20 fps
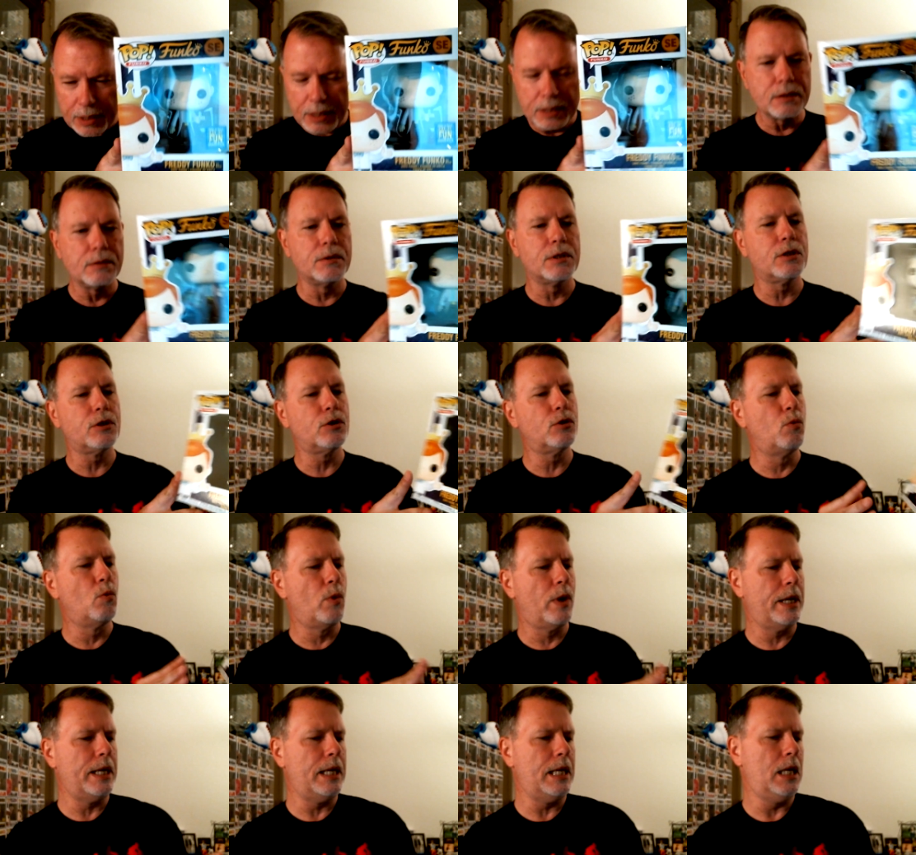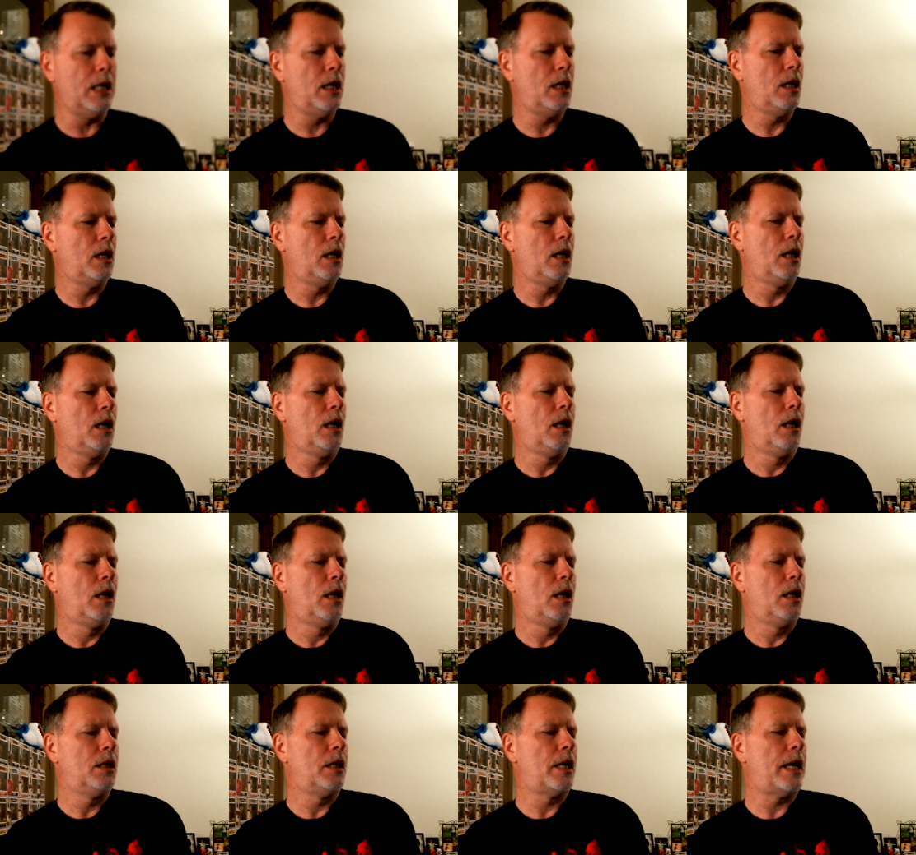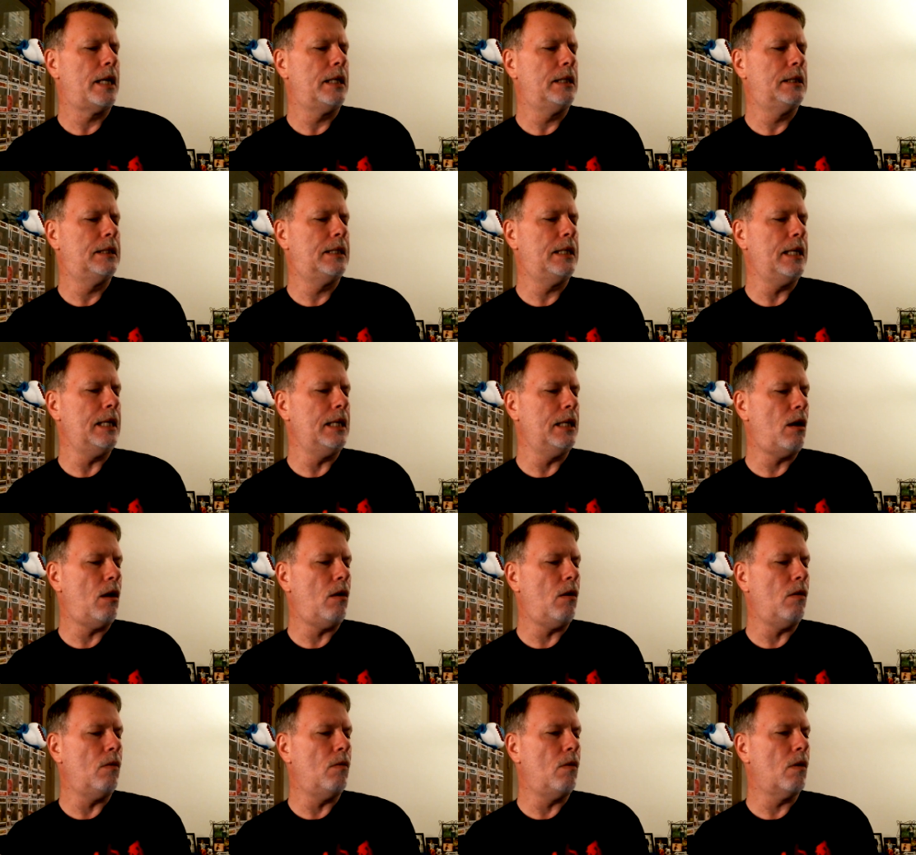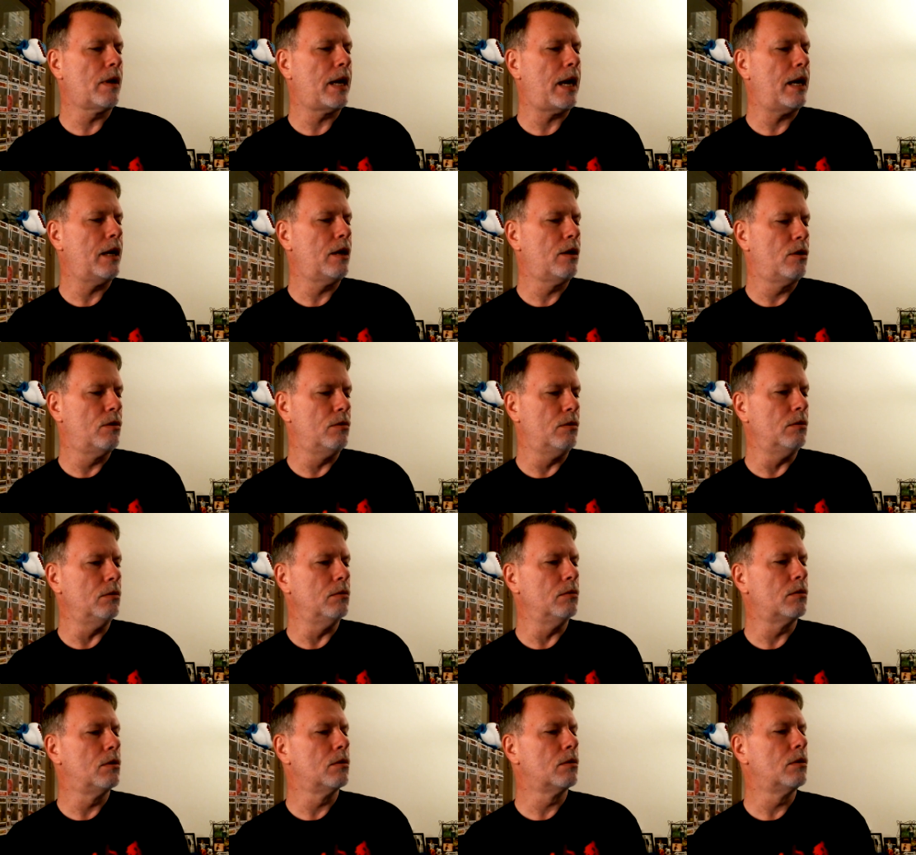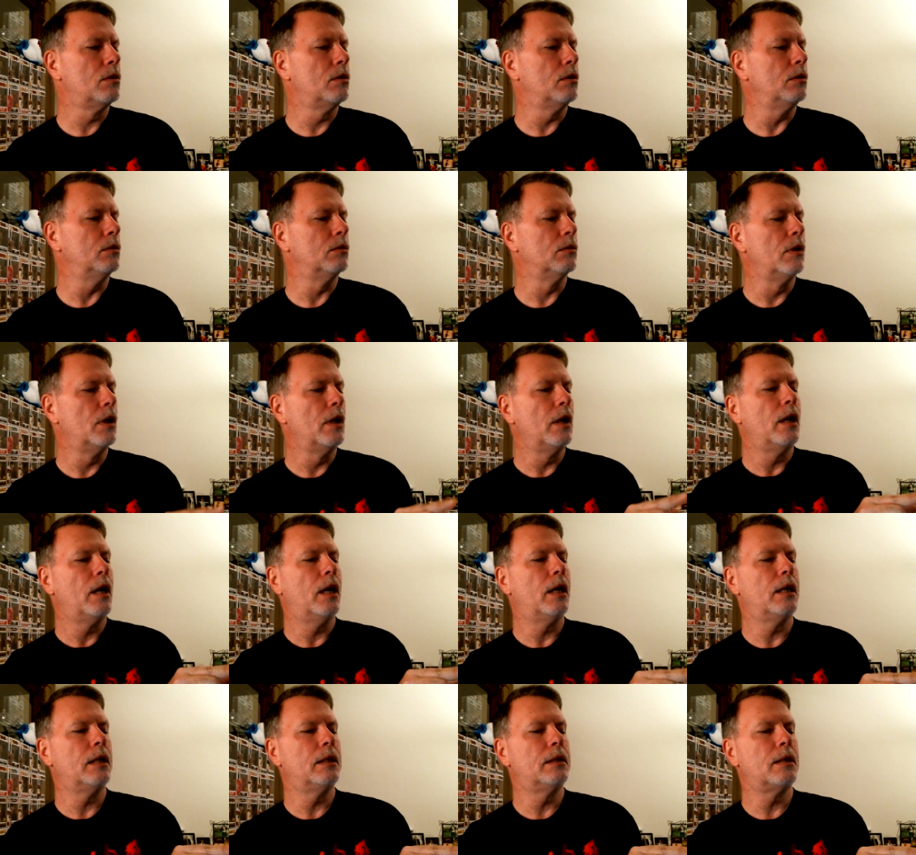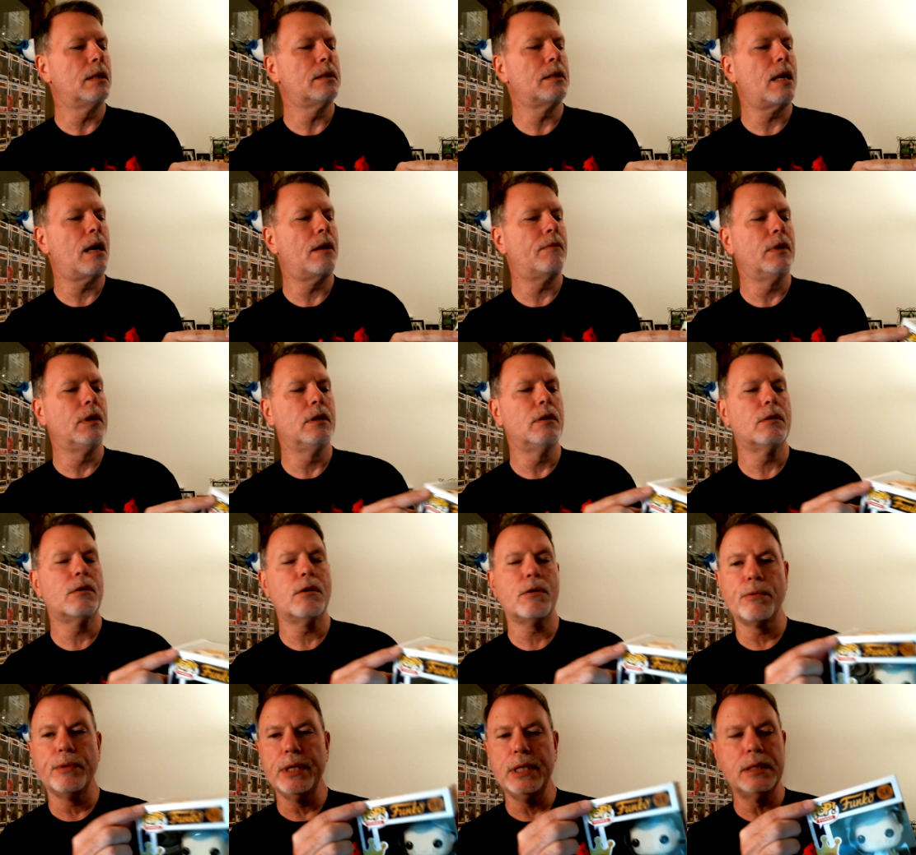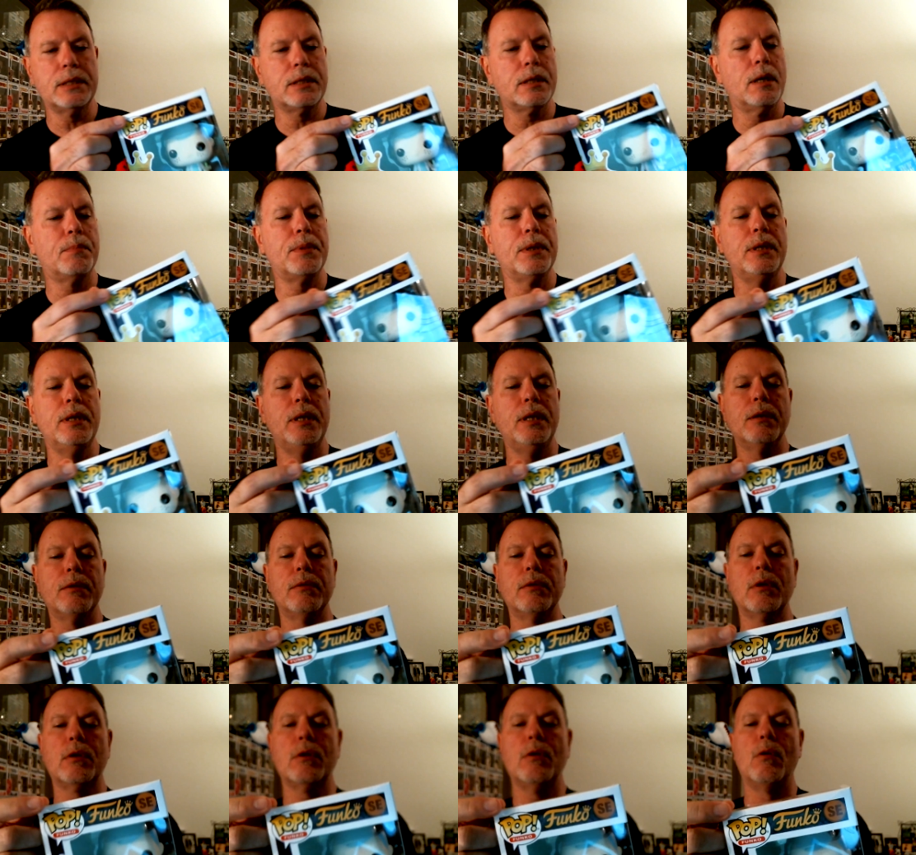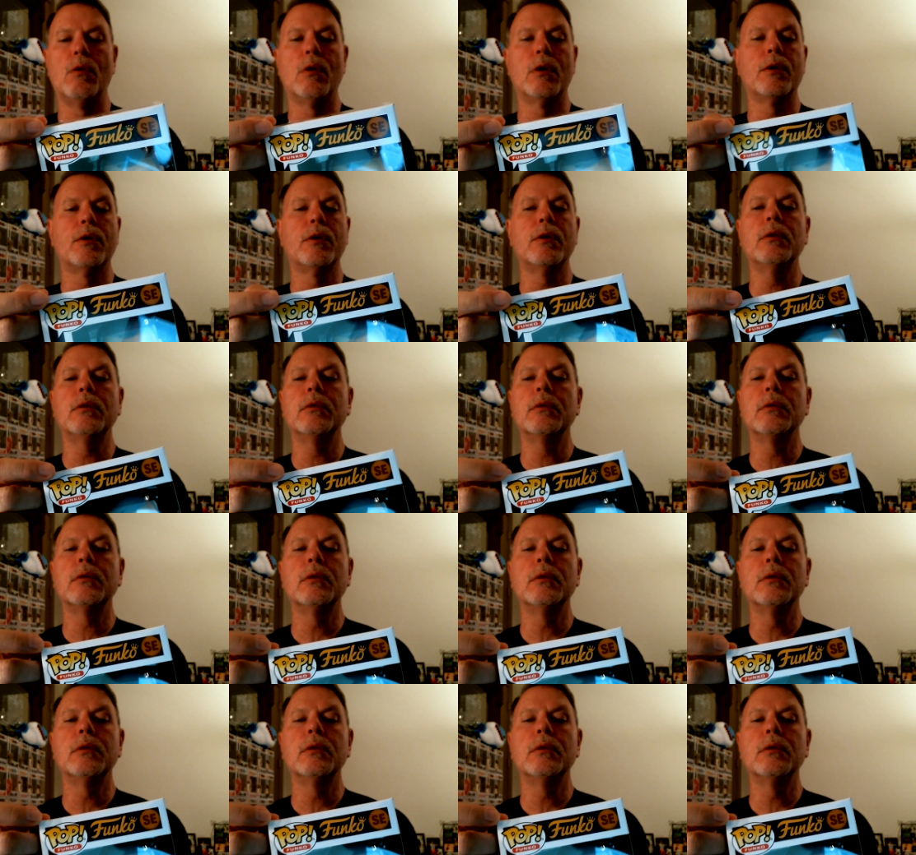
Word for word: this was 2019. Oh, okay, cool, cool, cool. And it does have a little crease up in here in the corner.